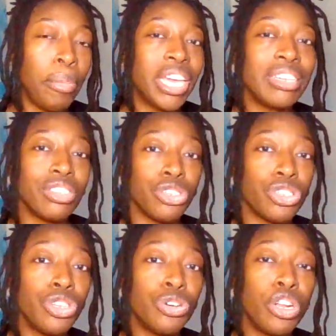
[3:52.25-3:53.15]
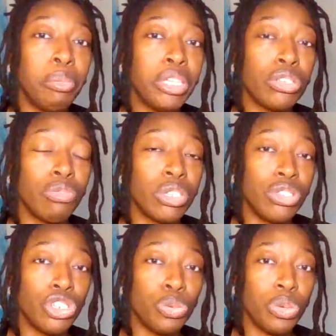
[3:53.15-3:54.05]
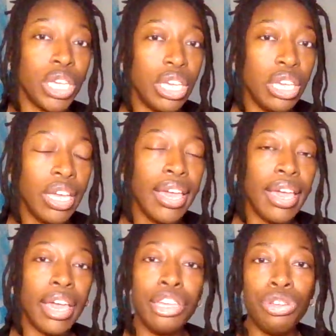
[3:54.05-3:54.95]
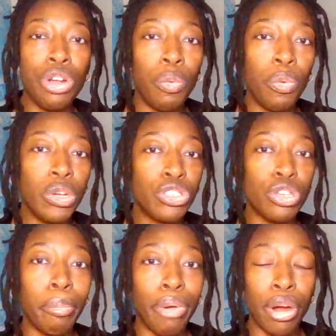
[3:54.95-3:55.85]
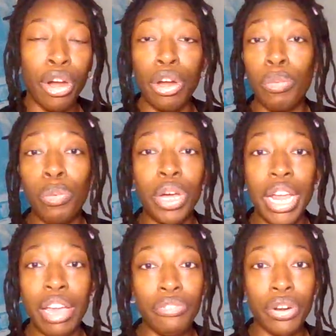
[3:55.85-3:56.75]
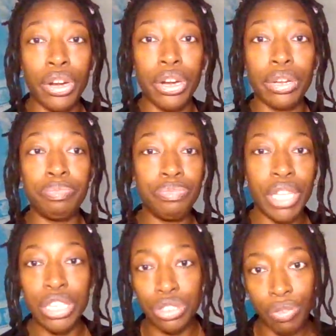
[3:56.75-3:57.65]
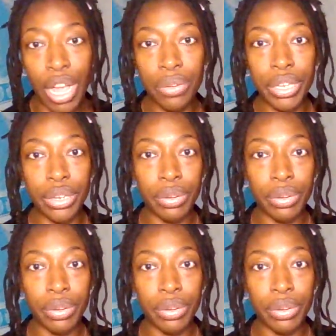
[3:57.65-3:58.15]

because there's still going to be some residual heat and you don't want to burn whatever is around it.